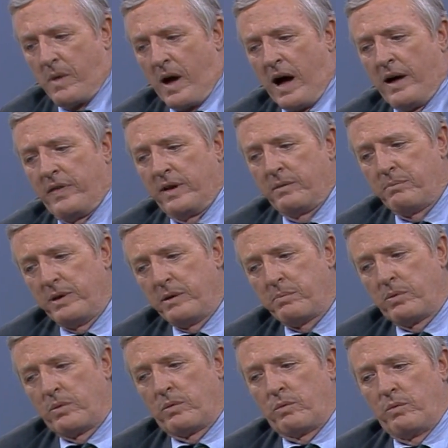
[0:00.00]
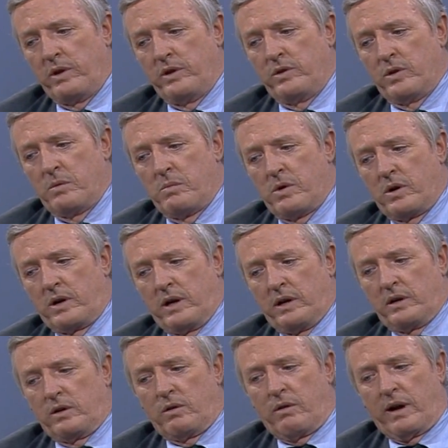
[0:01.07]
I think people read your book
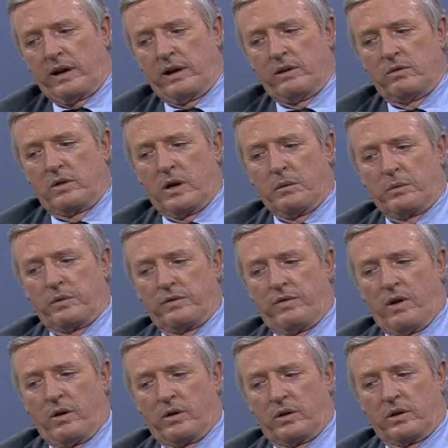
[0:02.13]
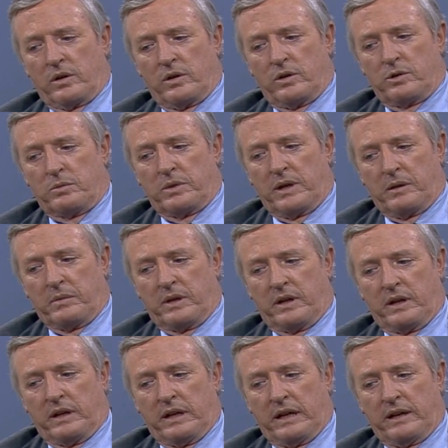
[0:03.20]
incorrectly who come to the following conclusion, but let me,
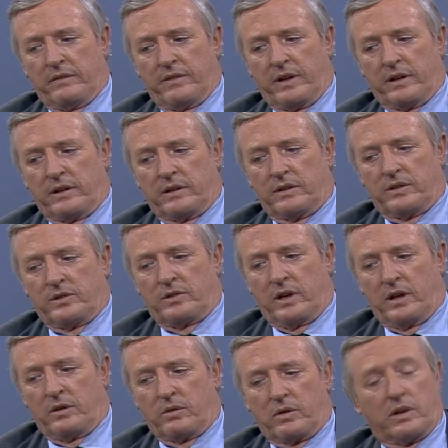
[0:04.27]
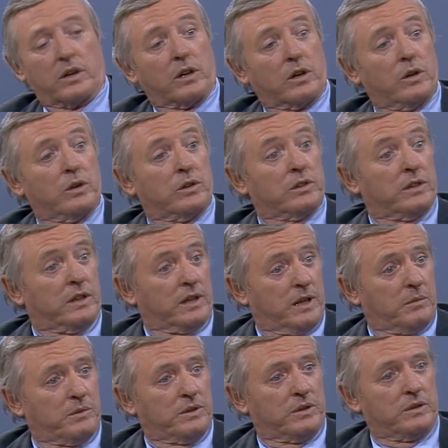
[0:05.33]
in any event, state the conclusions they
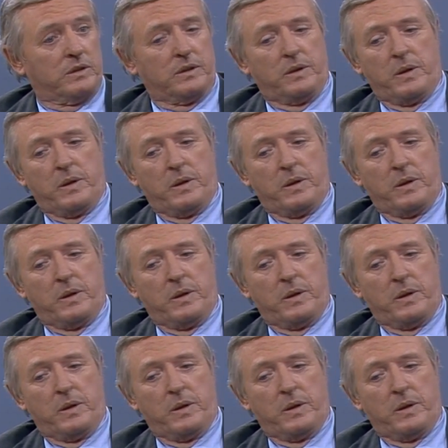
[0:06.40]
come to.